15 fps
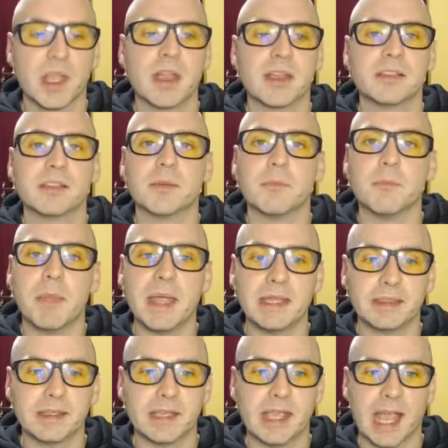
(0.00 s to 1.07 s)
to make
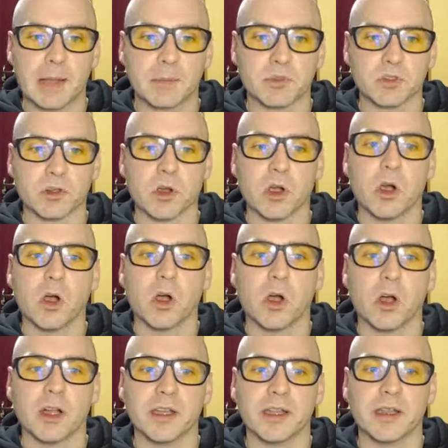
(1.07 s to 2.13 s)
the capture
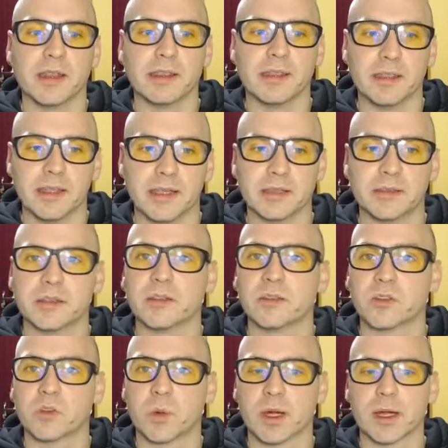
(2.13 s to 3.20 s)
on this
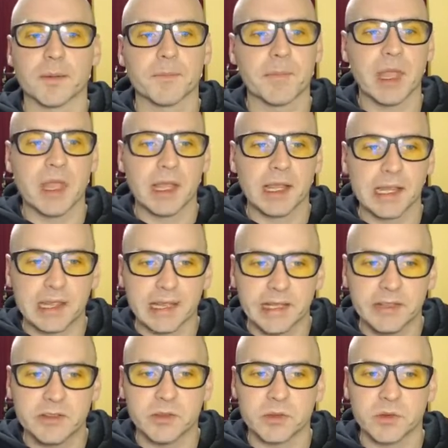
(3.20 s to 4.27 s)
square.
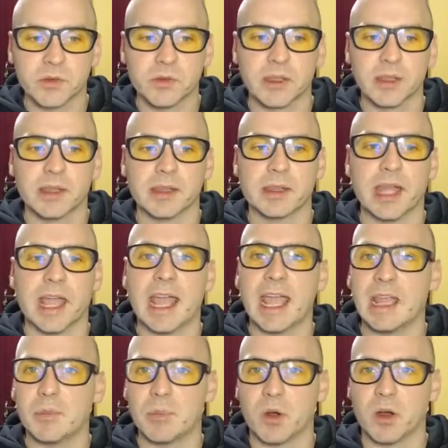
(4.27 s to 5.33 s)
Let's use the A
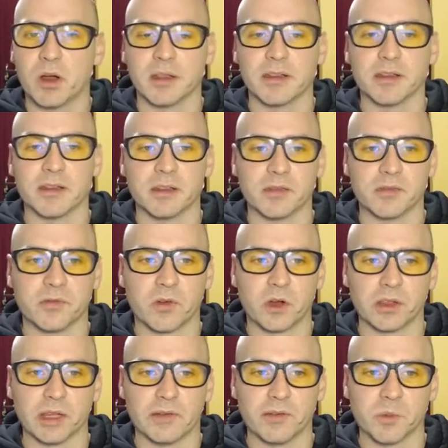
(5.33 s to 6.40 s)
pawn, the far
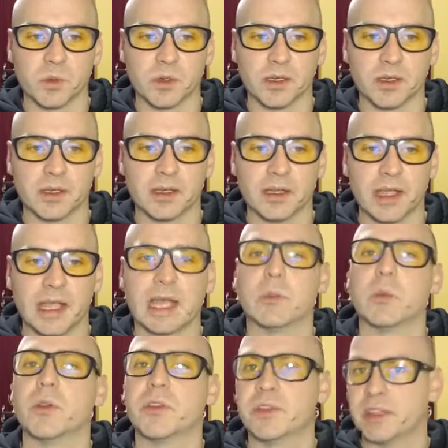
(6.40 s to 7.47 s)
left one, and
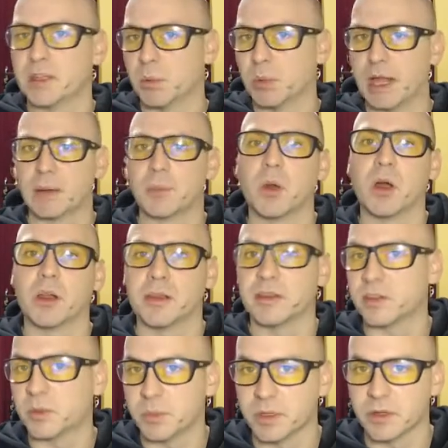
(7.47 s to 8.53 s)
we'll see the black pawn
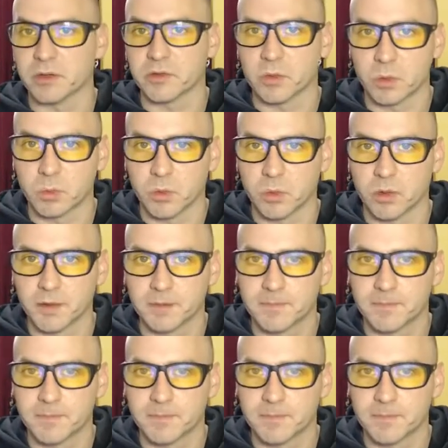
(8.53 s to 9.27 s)
disappears from the board.